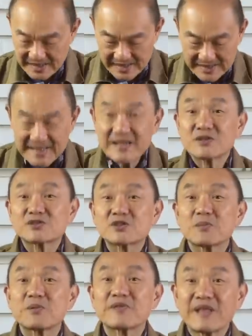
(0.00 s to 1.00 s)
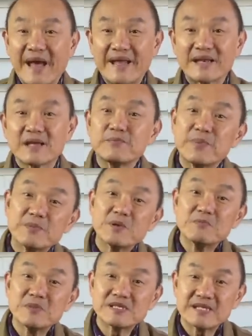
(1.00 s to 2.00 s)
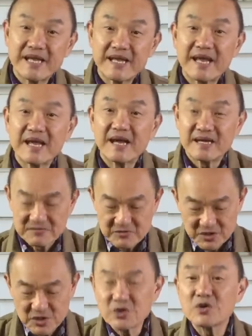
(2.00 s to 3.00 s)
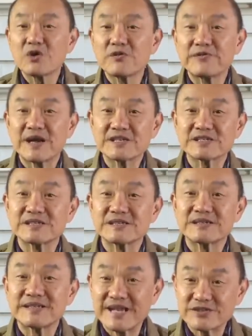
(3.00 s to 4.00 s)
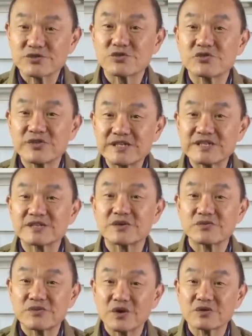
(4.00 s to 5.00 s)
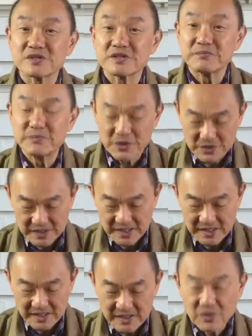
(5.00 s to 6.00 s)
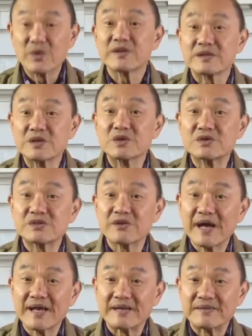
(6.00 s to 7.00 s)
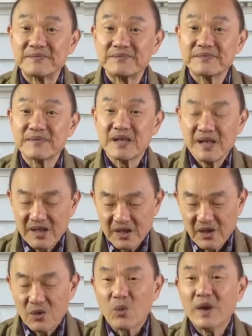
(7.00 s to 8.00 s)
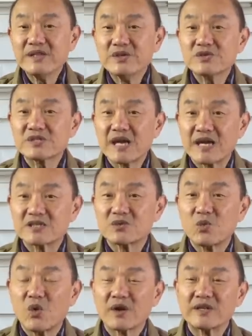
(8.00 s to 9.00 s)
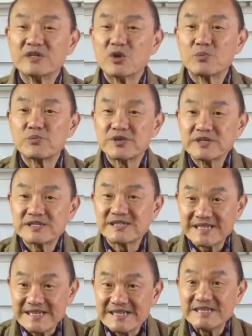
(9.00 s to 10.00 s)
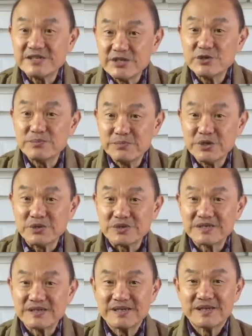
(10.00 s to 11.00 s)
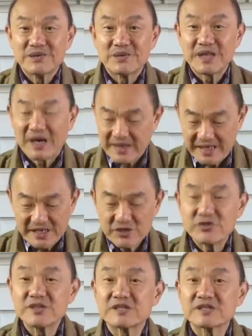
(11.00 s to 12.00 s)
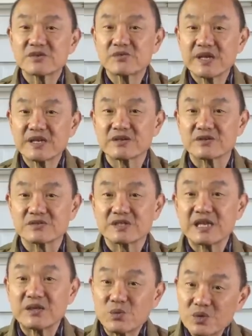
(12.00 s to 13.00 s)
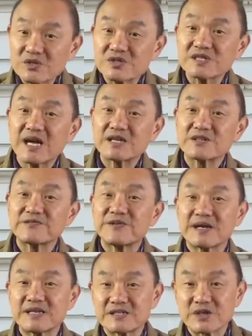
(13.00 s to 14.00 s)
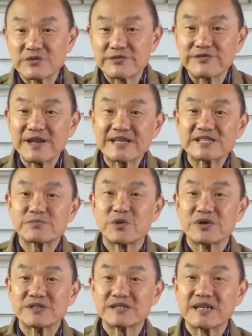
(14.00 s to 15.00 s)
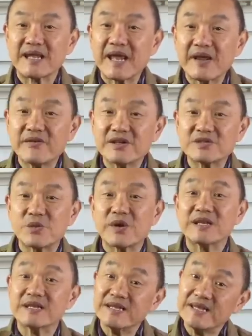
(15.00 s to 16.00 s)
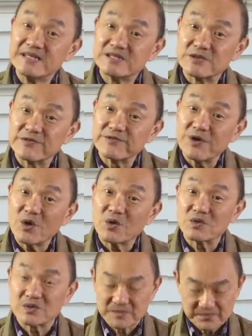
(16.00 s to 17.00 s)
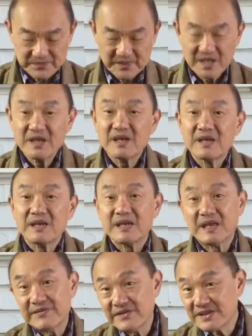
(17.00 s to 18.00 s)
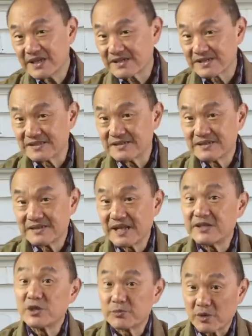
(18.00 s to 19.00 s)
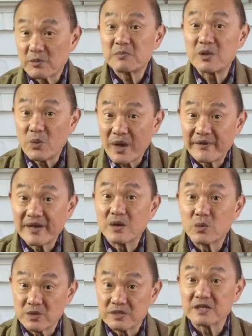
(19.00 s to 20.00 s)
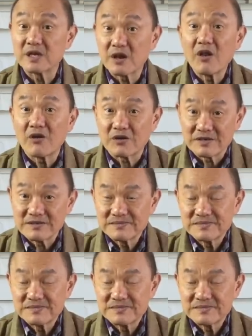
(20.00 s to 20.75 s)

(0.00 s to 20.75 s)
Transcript: And then on top of that, people mistake good old-fashioned natural creases or rolls on a boot with loose grain. When you start to walk in your pristine new boot without any creases or wrinkles, it will start to find its own flex points and areas where it needs to fold. If it doesn't, then you're probably wearing a wooden clog.